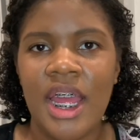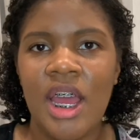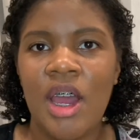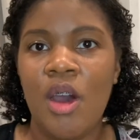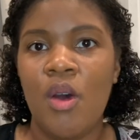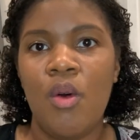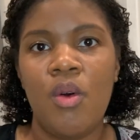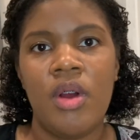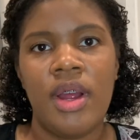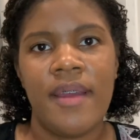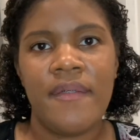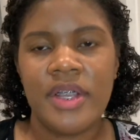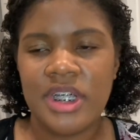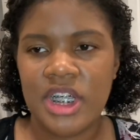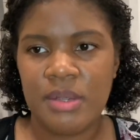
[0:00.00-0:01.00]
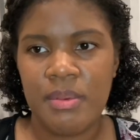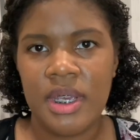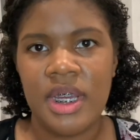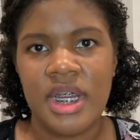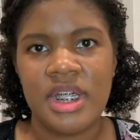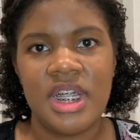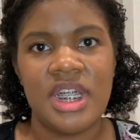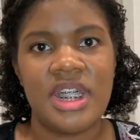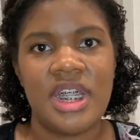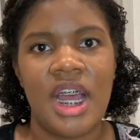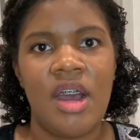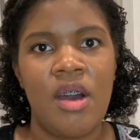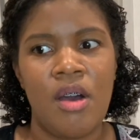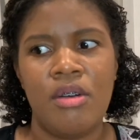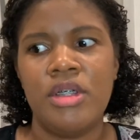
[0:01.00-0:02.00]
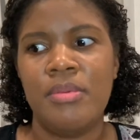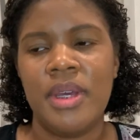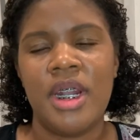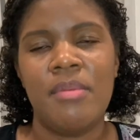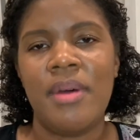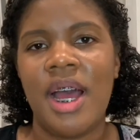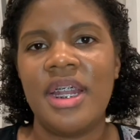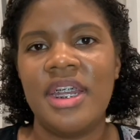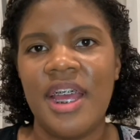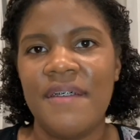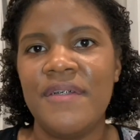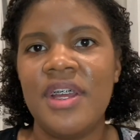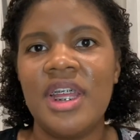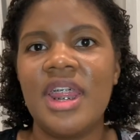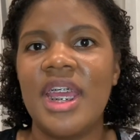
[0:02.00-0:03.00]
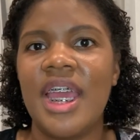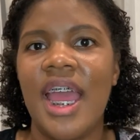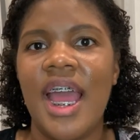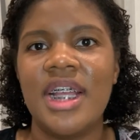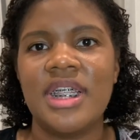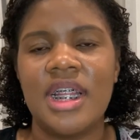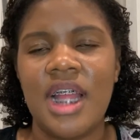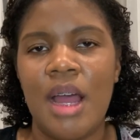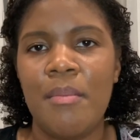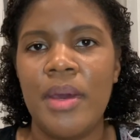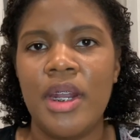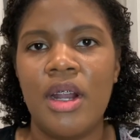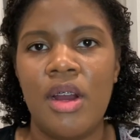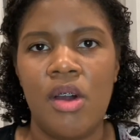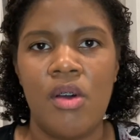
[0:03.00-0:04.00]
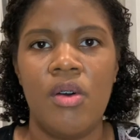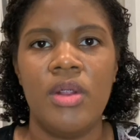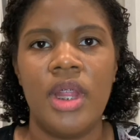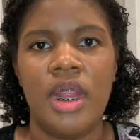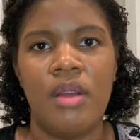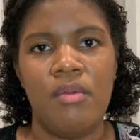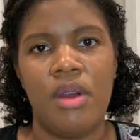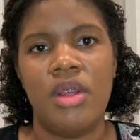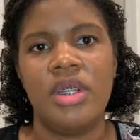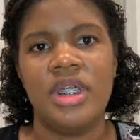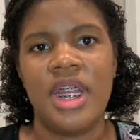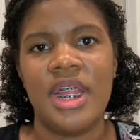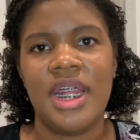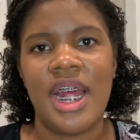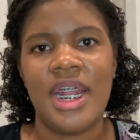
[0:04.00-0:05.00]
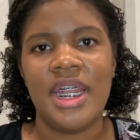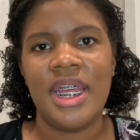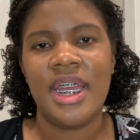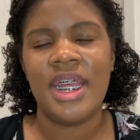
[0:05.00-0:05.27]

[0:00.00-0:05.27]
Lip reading: or if it's just because this style holds better, but I definitely think it has a lot better hold than the roller set that I did.